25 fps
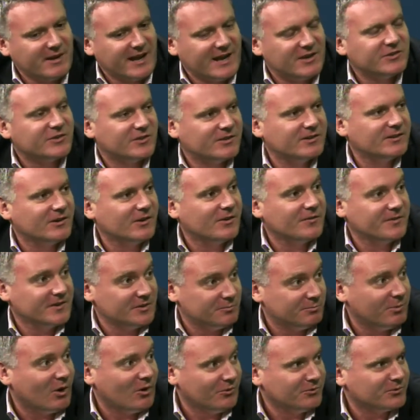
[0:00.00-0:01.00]
any of
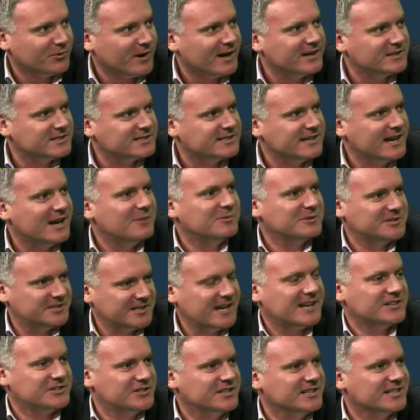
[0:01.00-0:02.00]
those important
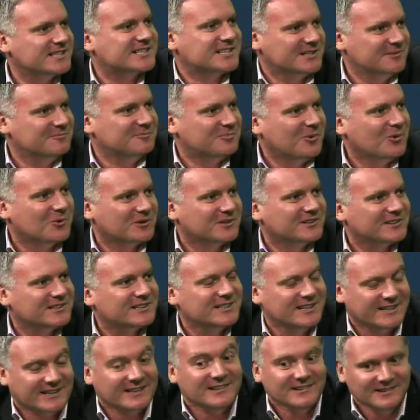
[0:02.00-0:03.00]
strategic issues, except has
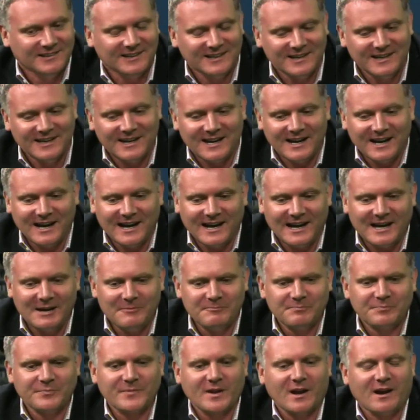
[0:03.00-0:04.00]
got these bond rates
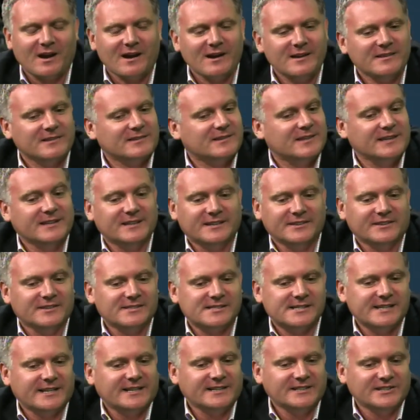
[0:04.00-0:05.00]
down, which actually is an
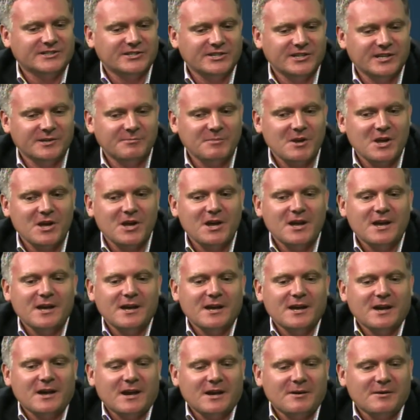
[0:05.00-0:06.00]
important thing.
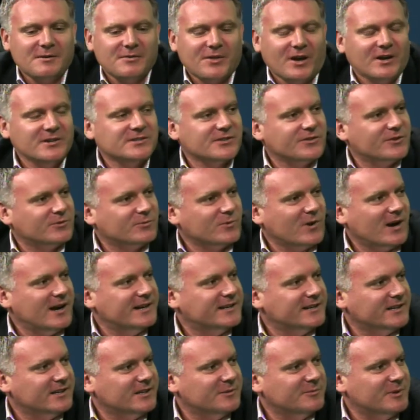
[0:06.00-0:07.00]
I
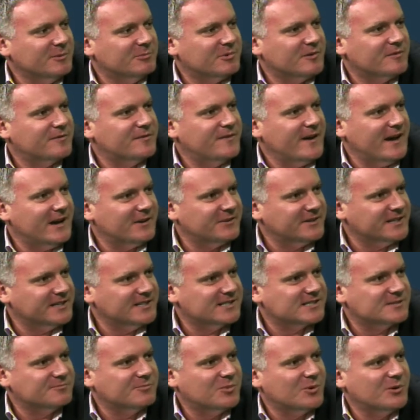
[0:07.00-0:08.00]
think in the second term,
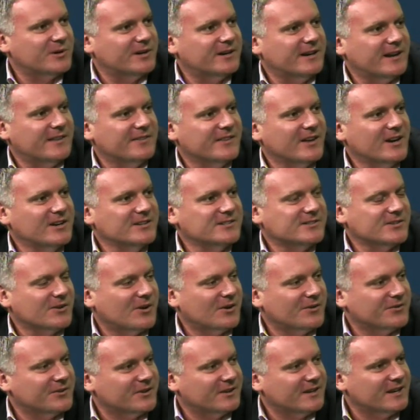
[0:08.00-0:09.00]
those
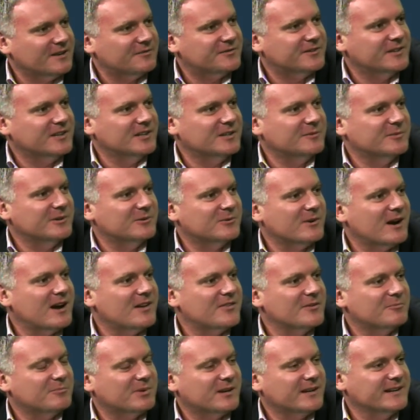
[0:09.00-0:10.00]
on the right are going to be
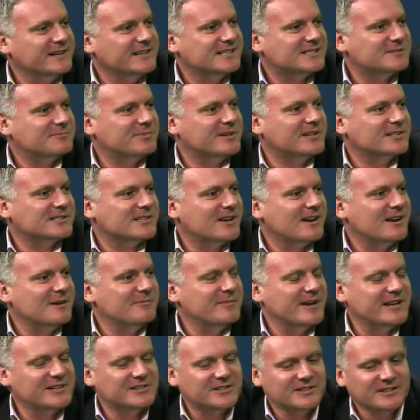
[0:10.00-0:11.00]
profoundly disappointed, and
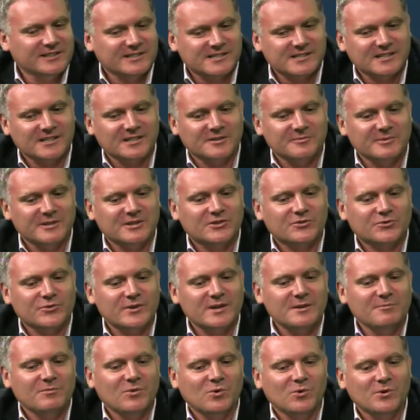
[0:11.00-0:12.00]
those on the left are going
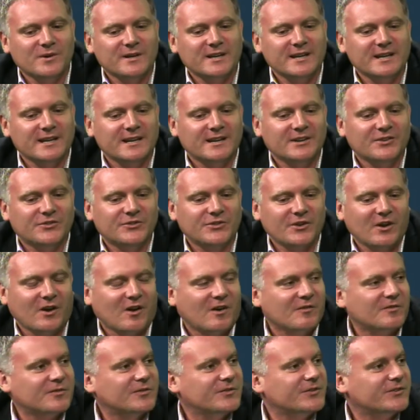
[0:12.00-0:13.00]
to be rather pleased,
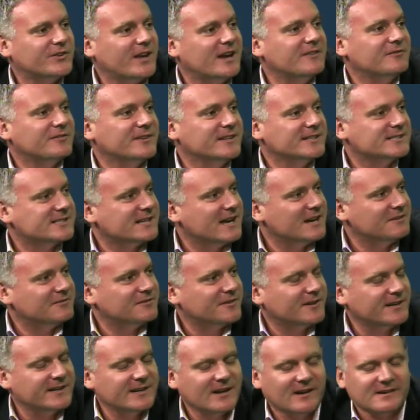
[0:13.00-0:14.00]
because I imagine there's going
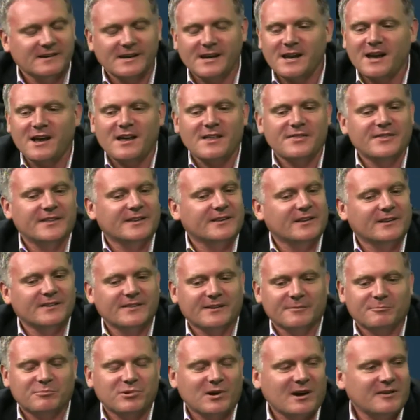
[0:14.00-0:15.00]
to be 3 more
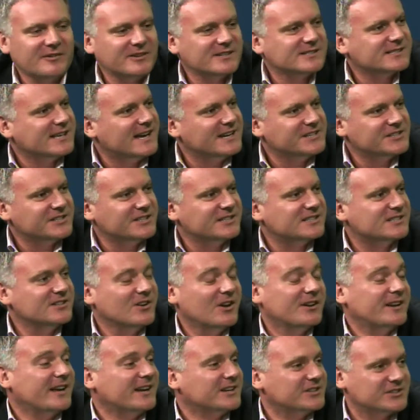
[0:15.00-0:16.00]
years of
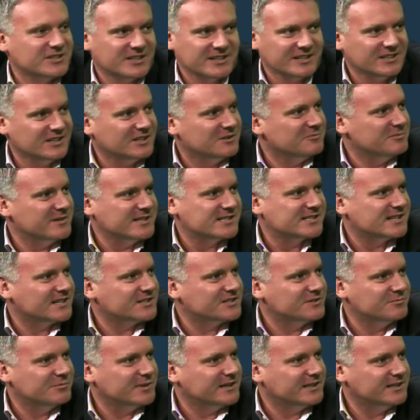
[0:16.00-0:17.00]
safely.
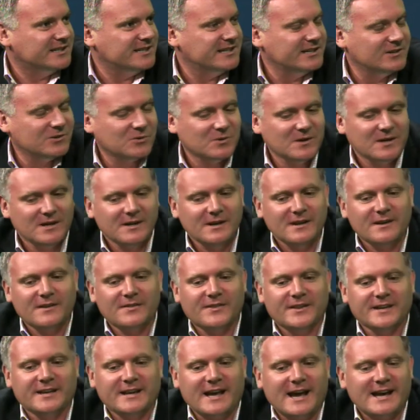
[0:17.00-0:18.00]
The
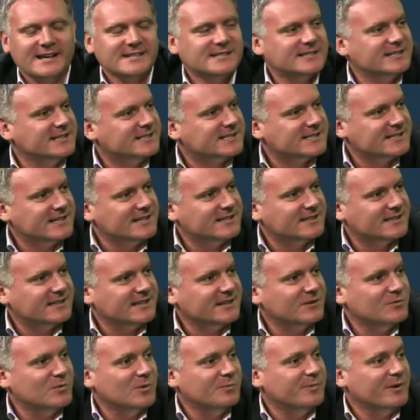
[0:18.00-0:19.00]
privatisation is not actually going
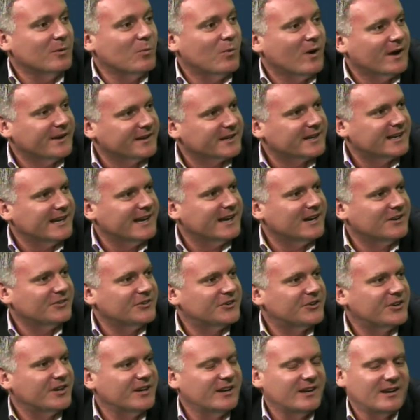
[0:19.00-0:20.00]
to be such a big
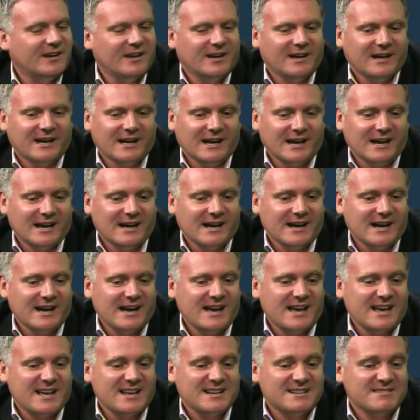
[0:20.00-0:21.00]
deal. The
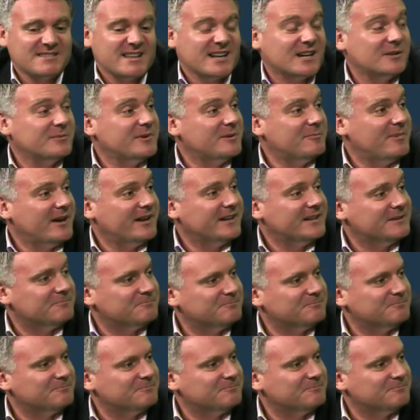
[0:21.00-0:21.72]
ACC thing will be one